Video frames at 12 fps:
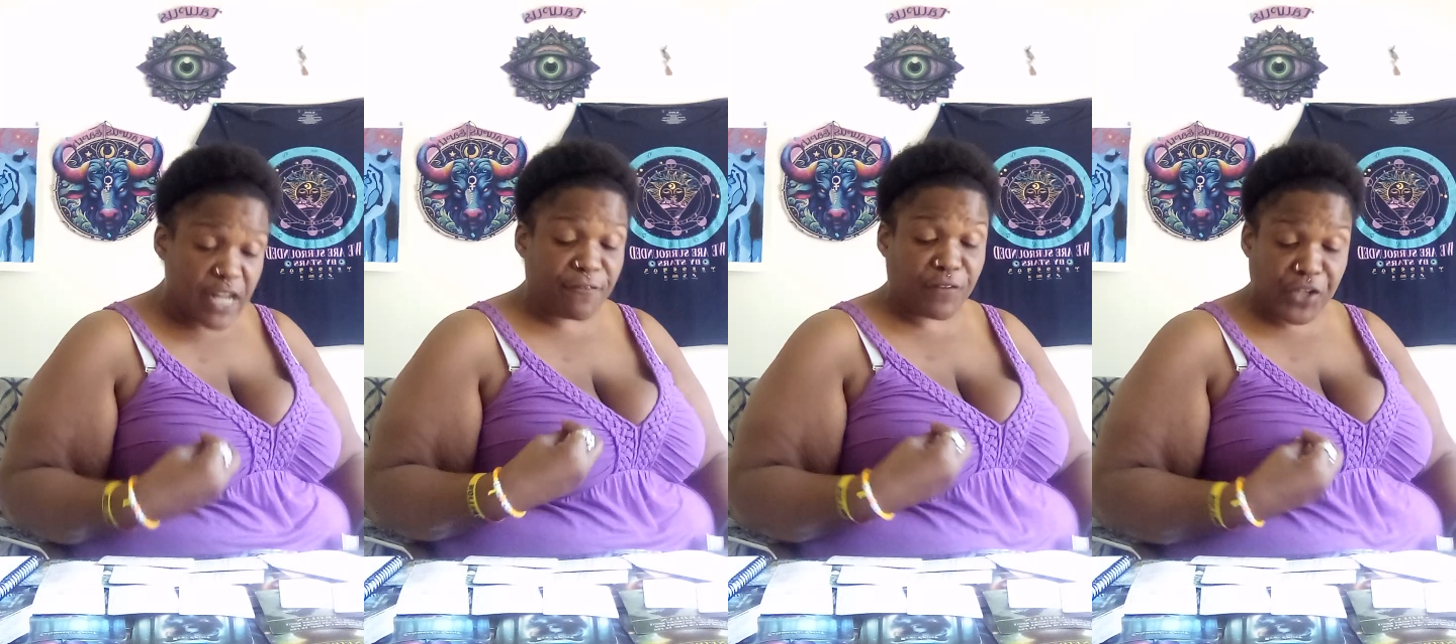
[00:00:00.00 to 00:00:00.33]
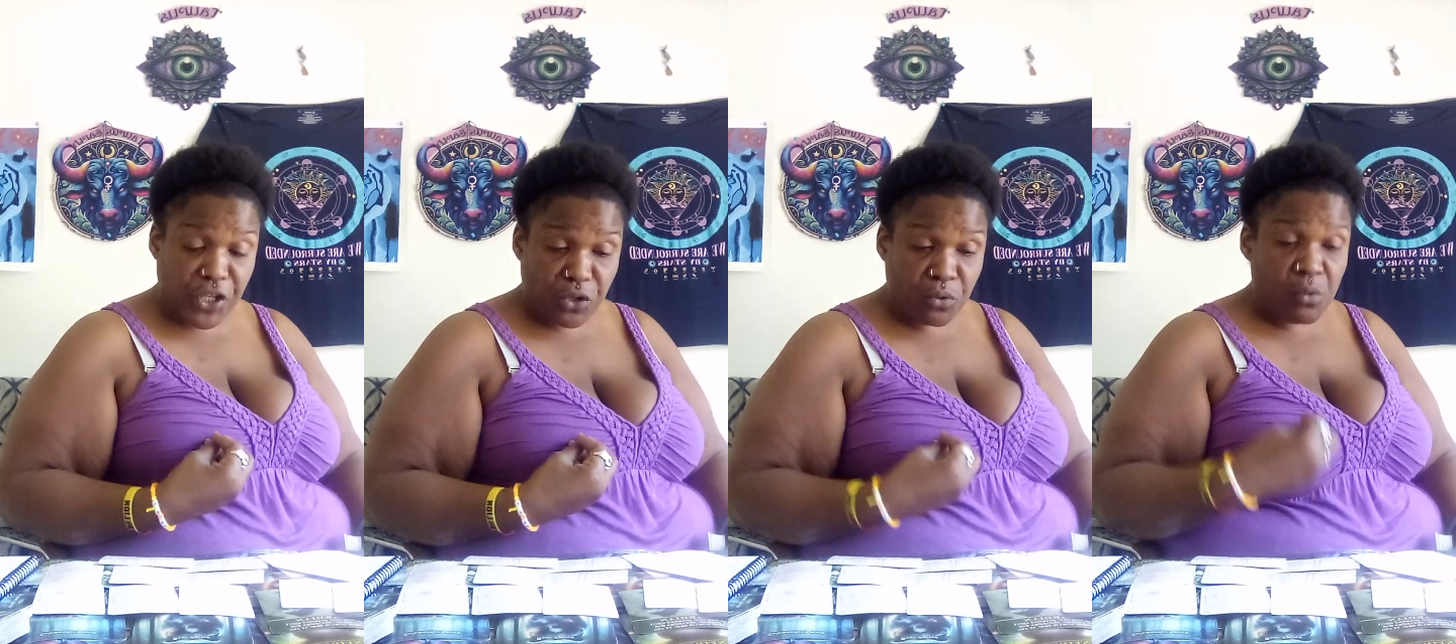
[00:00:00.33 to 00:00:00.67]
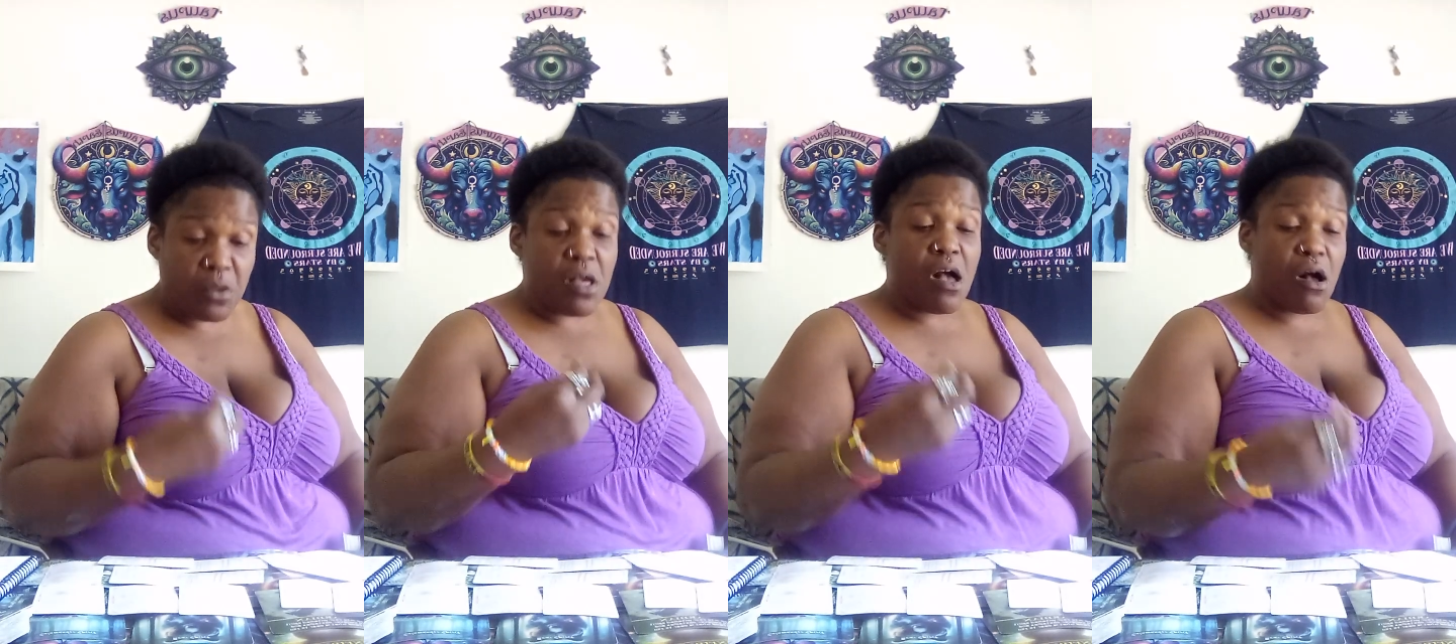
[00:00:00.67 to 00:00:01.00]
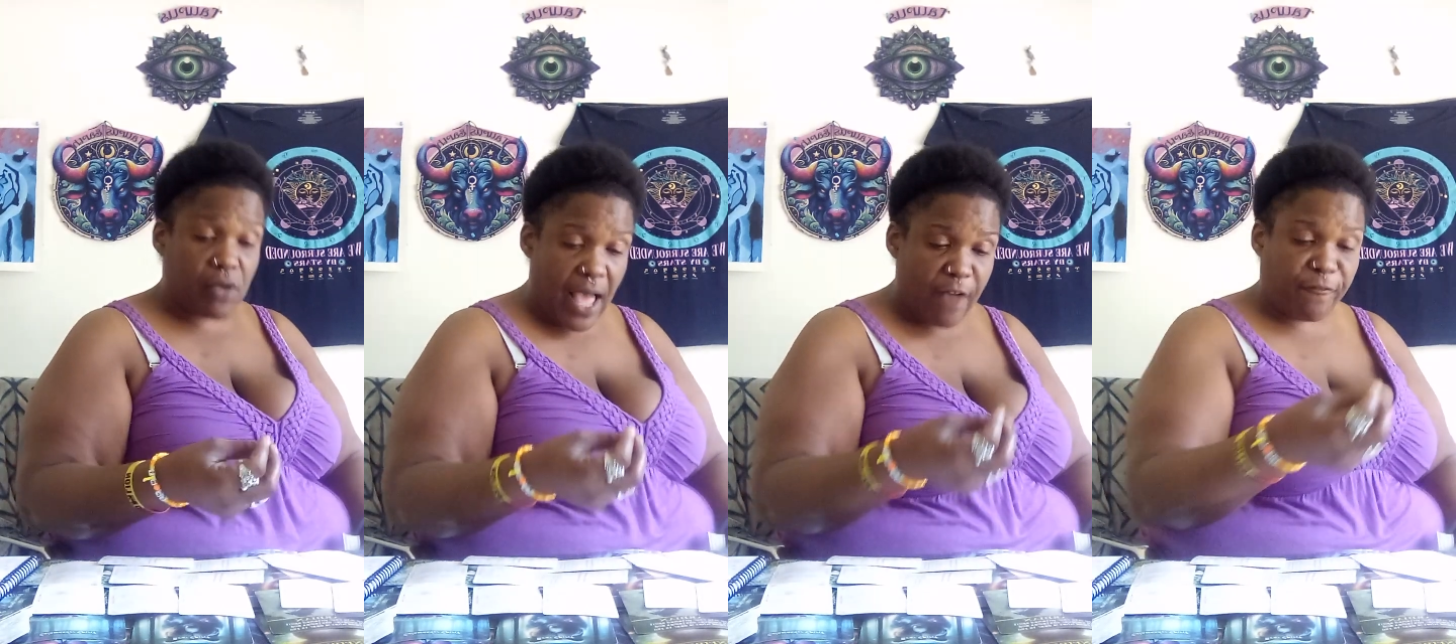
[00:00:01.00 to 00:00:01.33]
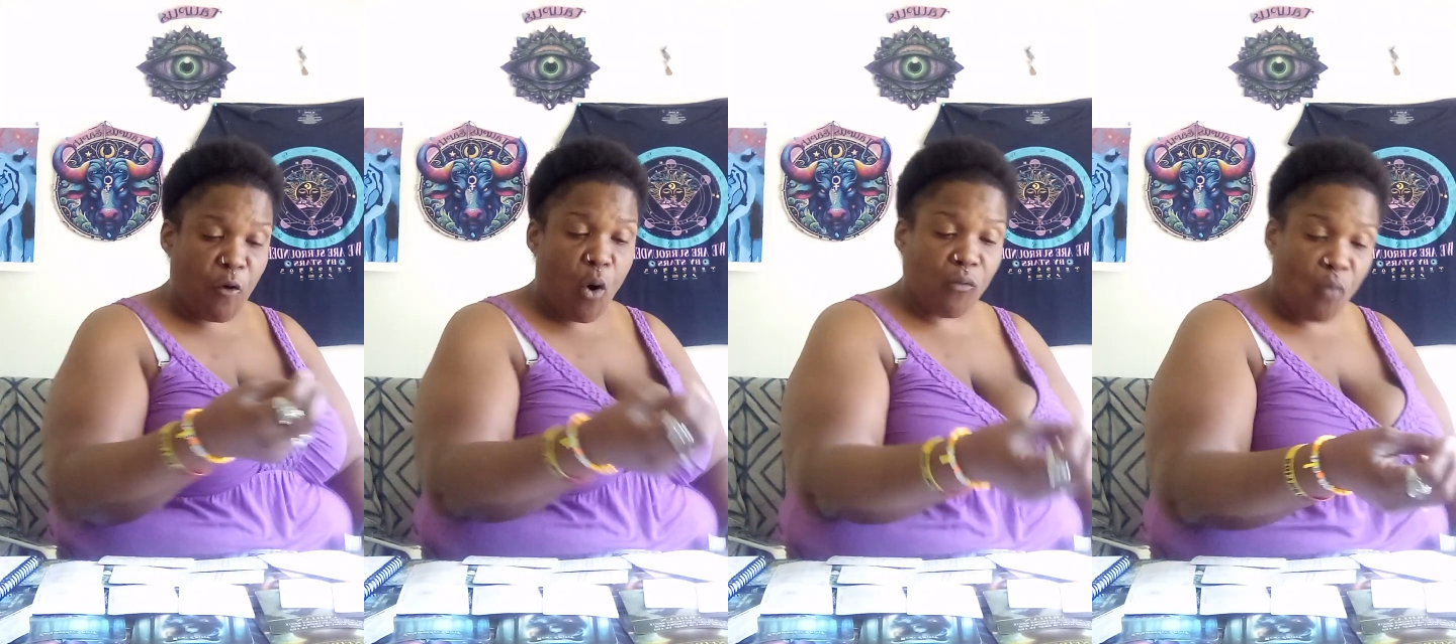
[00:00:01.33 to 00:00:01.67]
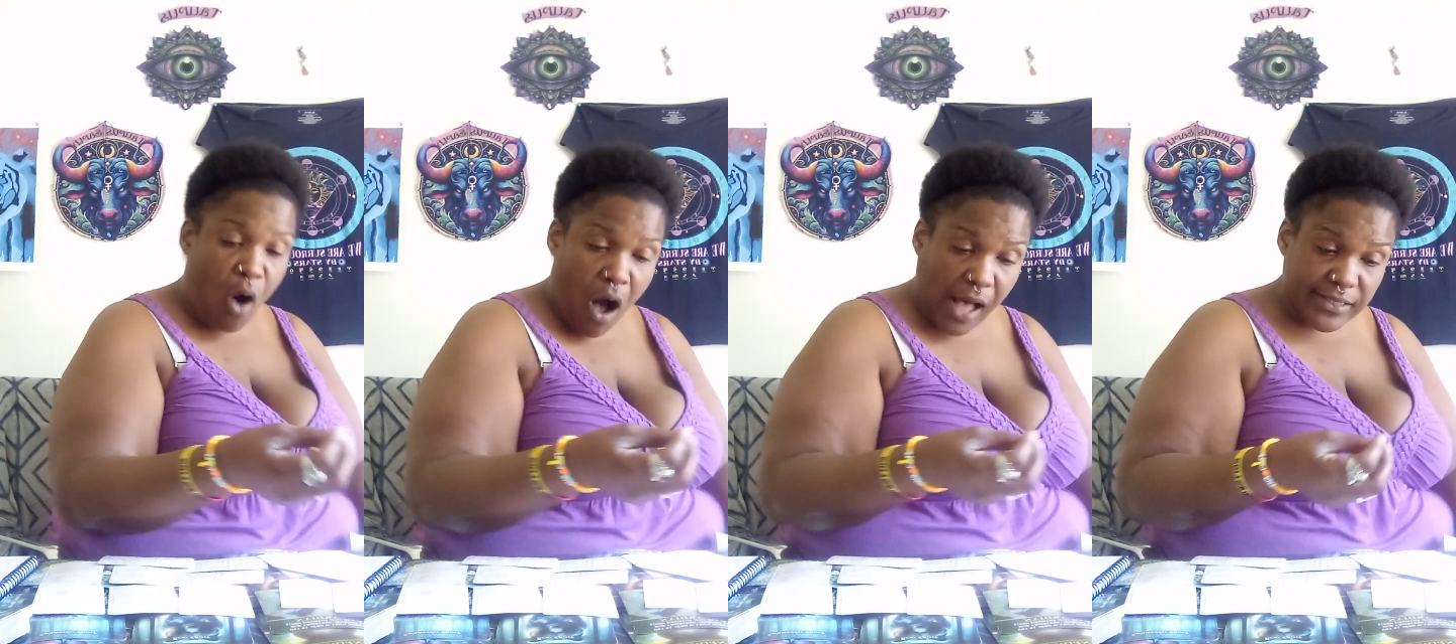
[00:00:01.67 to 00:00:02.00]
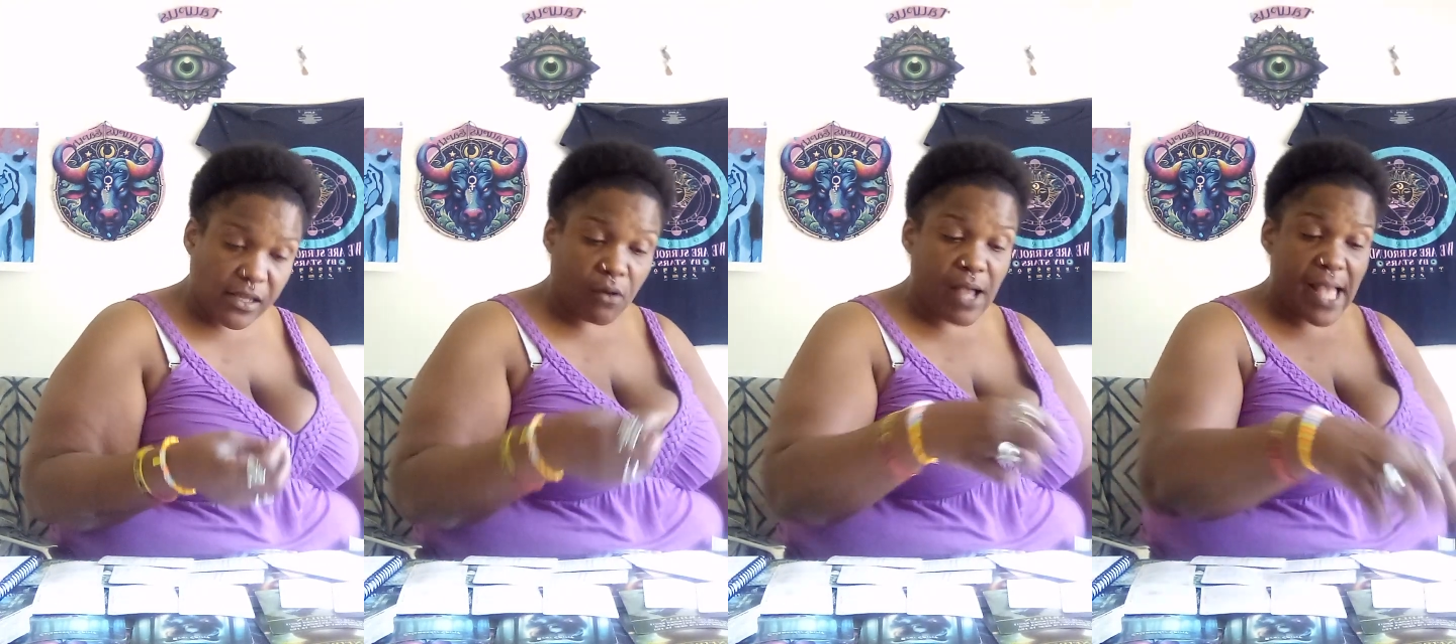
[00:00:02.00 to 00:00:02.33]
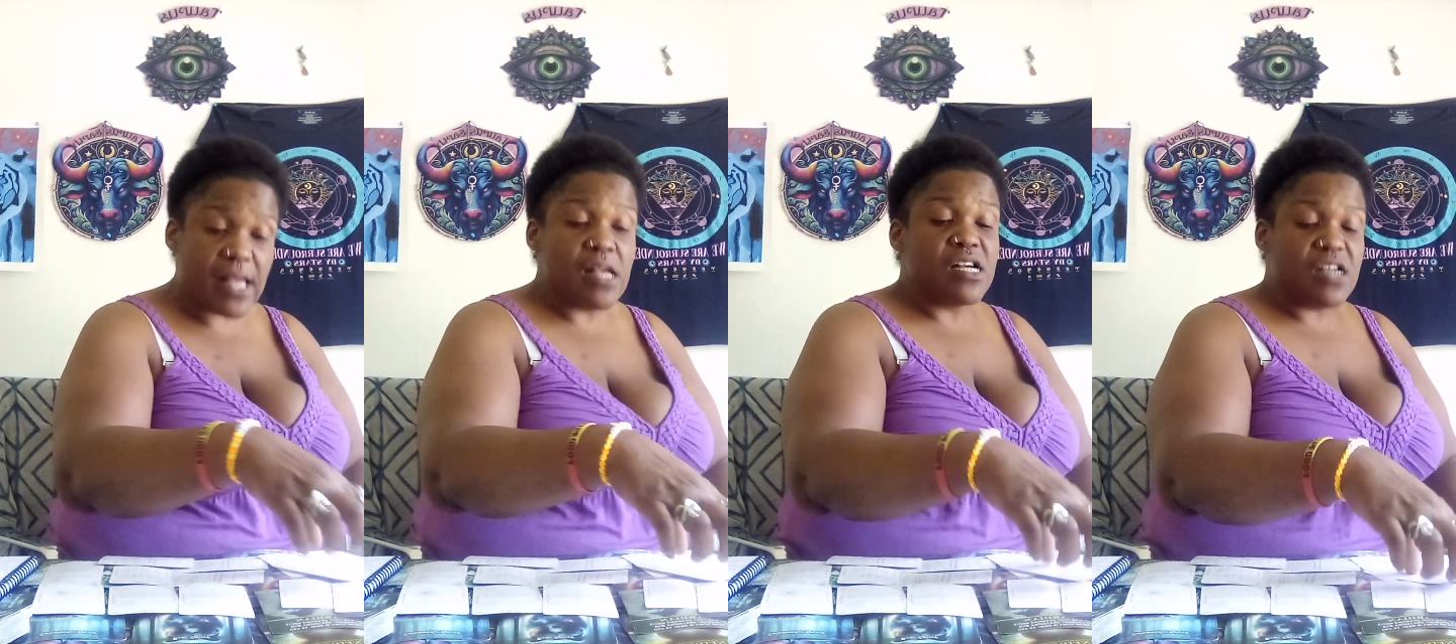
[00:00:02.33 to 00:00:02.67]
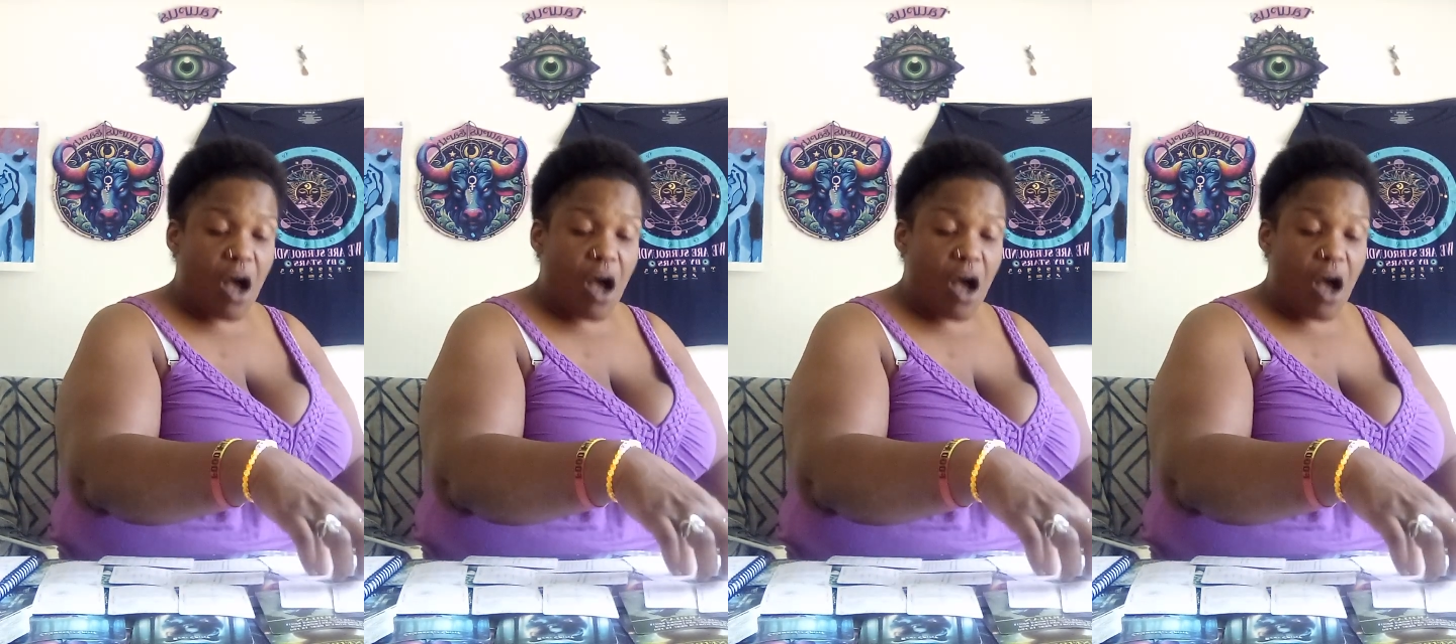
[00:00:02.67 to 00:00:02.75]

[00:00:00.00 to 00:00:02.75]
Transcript: in for you, okay? Four of Wands, okay?